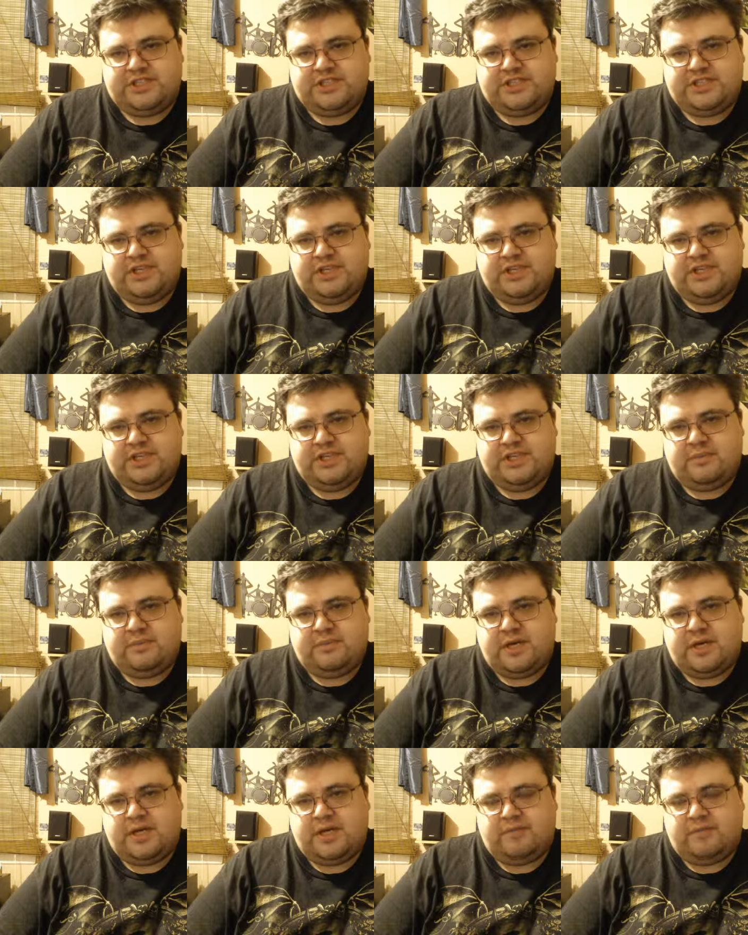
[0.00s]
We see
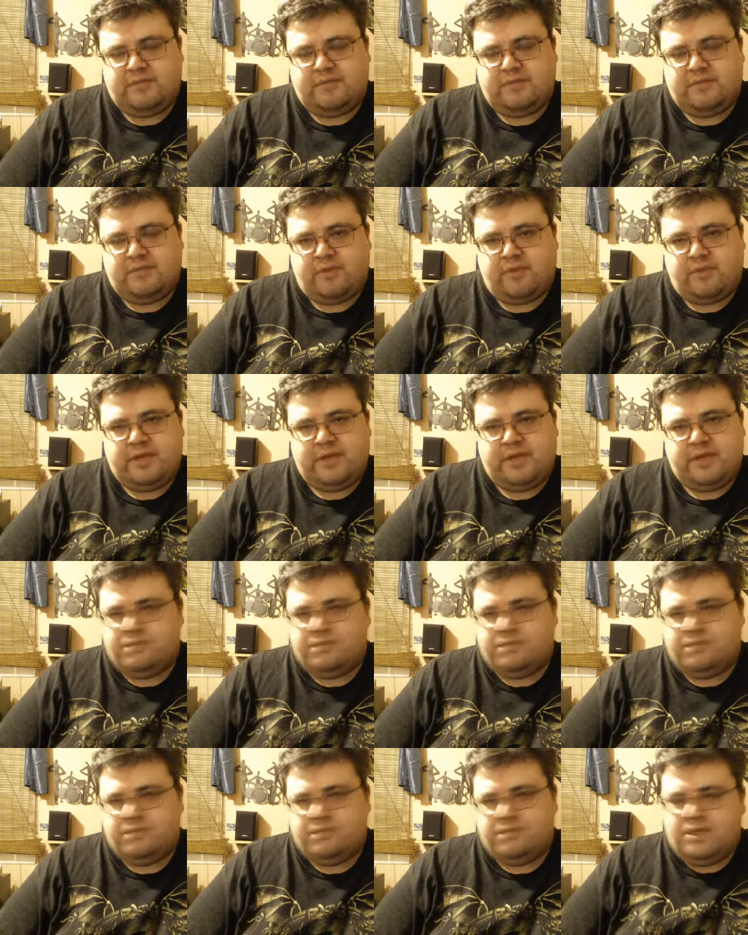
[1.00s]
him
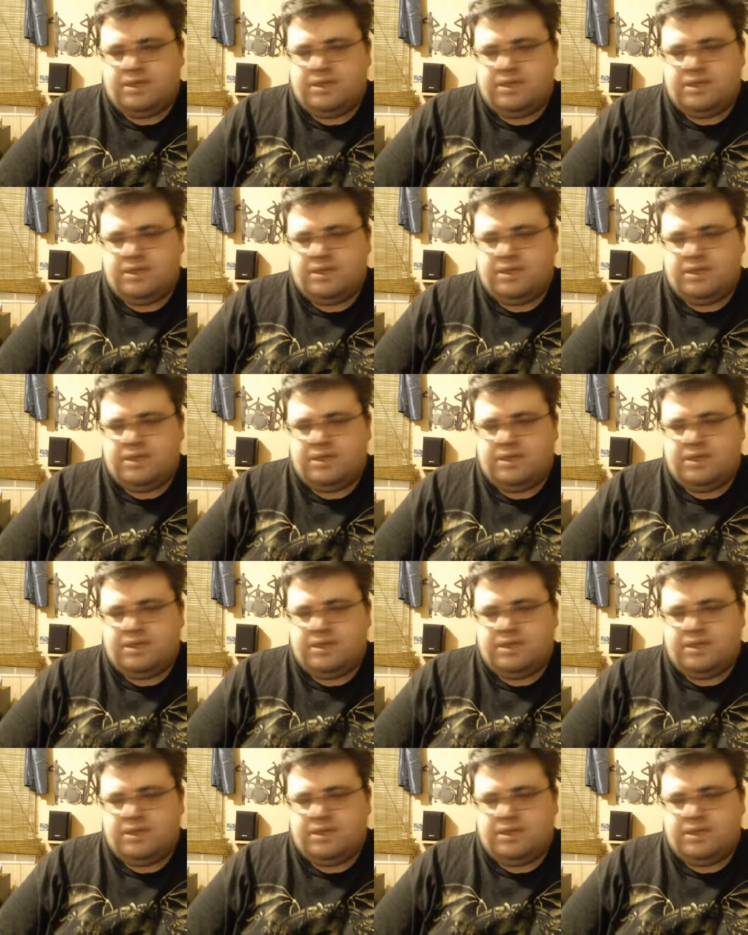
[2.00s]
probably